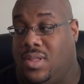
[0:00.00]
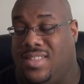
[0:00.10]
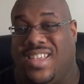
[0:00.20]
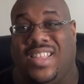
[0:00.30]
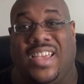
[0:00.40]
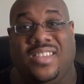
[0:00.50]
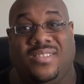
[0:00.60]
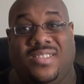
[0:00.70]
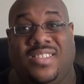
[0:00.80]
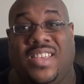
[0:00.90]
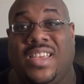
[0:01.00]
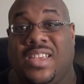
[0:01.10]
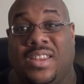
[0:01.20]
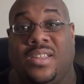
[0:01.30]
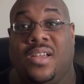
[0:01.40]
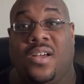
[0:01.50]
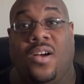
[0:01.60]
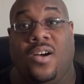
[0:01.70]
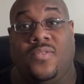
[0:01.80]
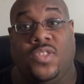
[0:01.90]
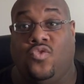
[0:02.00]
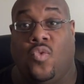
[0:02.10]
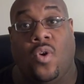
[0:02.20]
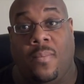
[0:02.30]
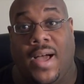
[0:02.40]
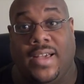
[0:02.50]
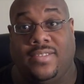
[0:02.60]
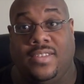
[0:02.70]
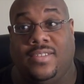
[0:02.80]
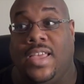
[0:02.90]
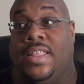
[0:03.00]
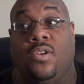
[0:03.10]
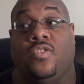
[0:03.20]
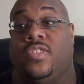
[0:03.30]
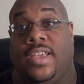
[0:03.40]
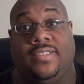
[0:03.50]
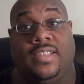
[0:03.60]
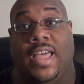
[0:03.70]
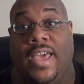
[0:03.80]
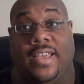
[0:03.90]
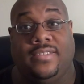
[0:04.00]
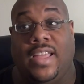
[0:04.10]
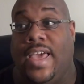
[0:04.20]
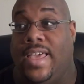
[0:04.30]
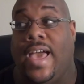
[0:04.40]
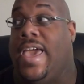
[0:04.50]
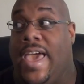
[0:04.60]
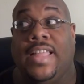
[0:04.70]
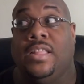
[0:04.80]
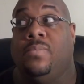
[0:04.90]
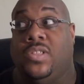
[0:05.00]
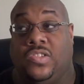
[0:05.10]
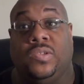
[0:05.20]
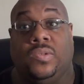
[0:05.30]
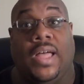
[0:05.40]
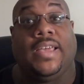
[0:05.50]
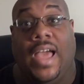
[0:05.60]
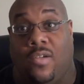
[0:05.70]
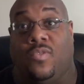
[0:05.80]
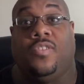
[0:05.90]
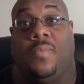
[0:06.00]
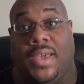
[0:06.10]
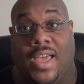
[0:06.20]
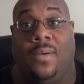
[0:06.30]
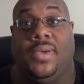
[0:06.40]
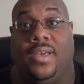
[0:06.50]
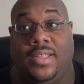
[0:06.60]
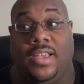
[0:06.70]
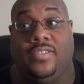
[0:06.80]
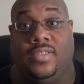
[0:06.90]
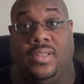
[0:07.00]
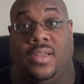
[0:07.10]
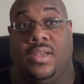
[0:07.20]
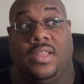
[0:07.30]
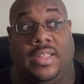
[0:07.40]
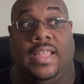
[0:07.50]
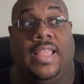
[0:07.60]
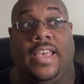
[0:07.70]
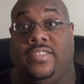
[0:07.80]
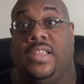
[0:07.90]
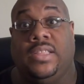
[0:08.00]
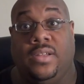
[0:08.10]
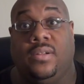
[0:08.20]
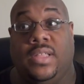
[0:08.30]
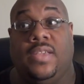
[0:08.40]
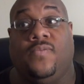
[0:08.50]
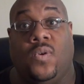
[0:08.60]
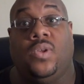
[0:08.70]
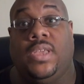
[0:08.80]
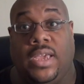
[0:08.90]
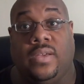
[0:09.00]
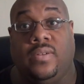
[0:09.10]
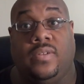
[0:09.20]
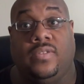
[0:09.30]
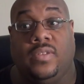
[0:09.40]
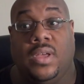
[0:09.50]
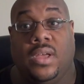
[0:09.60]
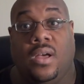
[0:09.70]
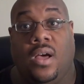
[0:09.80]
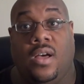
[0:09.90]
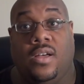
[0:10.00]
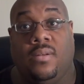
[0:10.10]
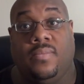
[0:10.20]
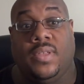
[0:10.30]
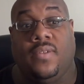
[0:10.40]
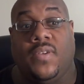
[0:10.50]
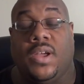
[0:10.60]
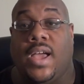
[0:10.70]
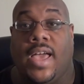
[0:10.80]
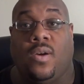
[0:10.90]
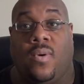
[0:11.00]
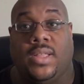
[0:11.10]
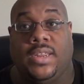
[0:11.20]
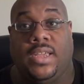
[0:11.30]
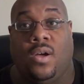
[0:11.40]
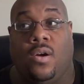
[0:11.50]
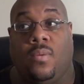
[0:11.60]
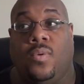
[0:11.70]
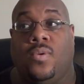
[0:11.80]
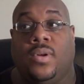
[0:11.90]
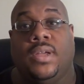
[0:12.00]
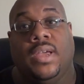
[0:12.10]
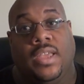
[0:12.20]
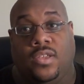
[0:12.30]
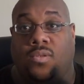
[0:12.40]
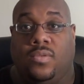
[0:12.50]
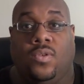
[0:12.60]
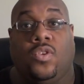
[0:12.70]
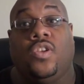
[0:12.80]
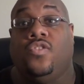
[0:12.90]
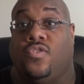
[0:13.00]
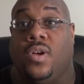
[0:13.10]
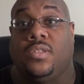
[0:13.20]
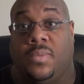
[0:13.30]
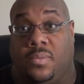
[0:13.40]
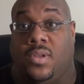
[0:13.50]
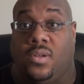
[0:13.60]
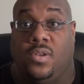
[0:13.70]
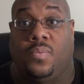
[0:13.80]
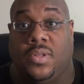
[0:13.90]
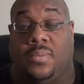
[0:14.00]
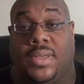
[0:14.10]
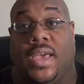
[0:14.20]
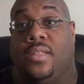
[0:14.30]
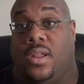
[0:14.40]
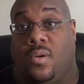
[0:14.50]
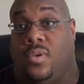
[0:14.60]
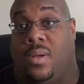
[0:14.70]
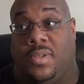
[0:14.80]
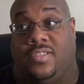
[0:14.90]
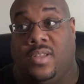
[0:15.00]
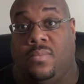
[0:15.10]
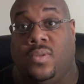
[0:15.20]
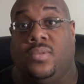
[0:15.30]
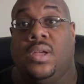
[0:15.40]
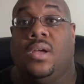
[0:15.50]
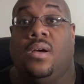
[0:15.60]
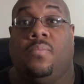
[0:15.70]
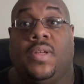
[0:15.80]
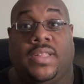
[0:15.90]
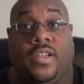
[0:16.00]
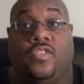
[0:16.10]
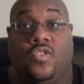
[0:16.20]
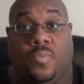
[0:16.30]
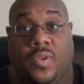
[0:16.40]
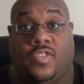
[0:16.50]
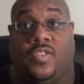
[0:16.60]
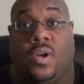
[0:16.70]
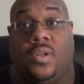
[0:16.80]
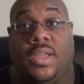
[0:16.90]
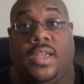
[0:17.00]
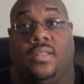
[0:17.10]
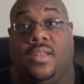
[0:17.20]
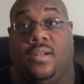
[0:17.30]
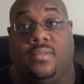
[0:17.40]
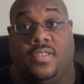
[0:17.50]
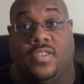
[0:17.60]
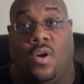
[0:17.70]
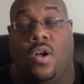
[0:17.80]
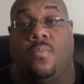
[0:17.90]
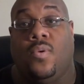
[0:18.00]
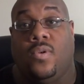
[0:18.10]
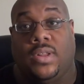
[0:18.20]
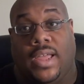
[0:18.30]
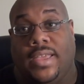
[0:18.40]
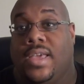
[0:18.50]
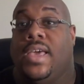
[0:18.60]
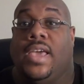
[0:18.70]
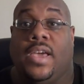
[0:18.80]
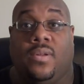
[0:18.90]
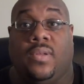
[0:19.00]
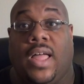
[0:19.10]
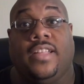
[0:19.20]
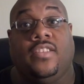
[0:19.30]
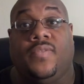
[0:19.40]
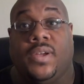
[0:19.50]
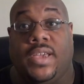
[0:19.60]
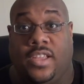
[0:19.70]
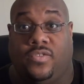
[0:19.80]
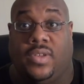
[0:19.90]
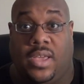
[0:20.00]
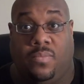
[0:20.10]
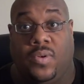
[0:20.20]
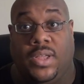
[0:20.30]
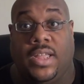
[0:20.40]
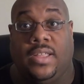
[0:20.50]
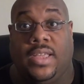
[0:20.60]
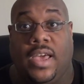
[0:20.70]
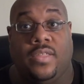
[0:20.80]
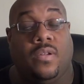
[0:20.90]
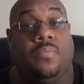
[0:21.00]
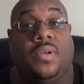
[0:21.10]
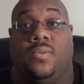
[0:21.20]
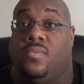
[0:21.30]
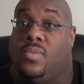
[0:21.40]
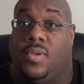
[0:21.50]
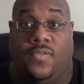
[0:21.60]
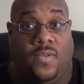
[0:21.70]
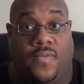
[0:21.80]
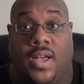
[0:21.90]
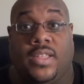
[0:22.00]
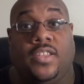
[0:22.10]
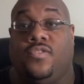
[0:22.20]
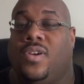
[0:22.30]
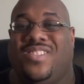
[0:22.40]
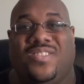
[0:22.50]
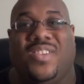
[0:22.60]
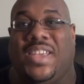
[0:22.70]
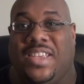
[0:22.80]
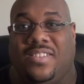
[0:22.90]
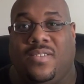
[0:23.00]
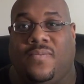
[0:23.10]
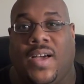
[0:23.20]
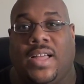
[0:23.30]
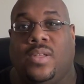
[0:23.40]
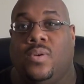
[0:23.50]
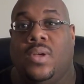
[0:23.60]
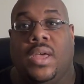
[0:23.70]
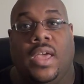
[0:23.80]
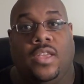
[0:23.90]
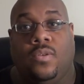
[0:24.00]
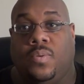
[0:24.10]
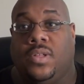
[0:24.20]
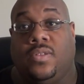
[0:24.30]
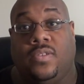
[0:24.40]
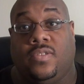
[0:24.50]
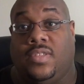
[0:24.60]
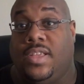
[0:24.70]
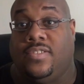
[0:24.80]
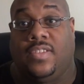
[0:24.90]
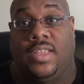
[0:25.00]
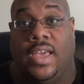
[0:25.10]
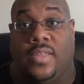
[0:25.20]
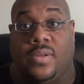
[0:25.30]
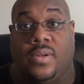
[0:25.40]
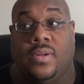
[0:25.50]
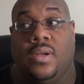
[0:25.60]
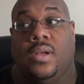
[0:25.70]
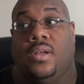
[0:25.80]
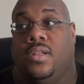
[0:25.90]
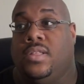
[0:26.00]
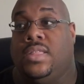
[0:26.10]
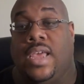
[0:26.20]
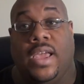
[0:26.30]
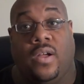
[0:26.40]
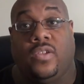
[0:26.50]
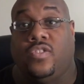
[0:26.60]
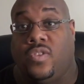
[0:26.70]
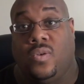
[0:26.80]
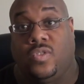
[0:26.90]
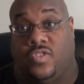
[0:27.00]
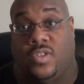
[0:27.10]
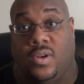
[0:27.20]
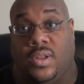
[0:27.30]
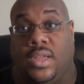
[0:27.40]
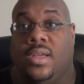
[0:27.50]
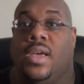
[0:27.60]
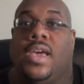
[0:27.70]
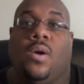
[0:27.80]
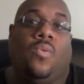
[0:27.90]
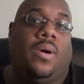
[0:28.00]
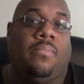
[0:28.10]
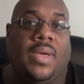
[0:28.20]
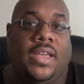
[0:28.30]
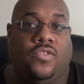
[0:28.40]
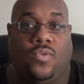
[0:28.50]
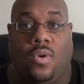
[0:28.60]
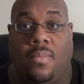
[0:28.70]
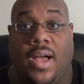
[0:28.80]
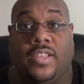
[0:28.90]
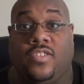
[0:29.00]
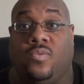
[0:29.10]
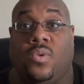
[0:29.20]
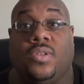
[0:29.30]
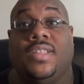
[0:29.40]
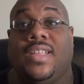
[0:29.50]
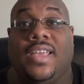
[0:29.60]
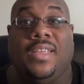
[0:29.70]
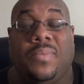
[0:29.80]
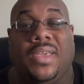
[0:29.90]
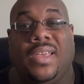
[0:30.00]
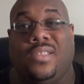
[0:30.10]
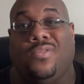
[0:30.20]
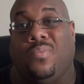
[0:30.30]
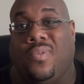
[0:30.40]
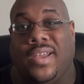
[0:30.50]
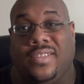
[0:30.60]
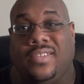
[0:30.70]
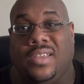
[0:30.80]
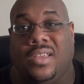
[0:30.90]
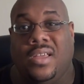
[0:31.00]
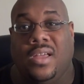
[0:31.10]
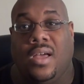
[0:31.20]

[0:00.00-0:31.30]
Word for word: I think like ten of the drawer boxes, and those things last. I, I had them until I got rid of my comic collection. They lasted literally for years. Um, they're very high quality cardboard. You you construct them and you know you put them together. They don't come assembled, but they're super sturdy. They're just cardboard like interlocked. It's very intricate putting it together, but if you follow the instructions, are easy to follow. You put those things together. They are so sturdy, and what makes drawer boxes worth it. They be a little pricey.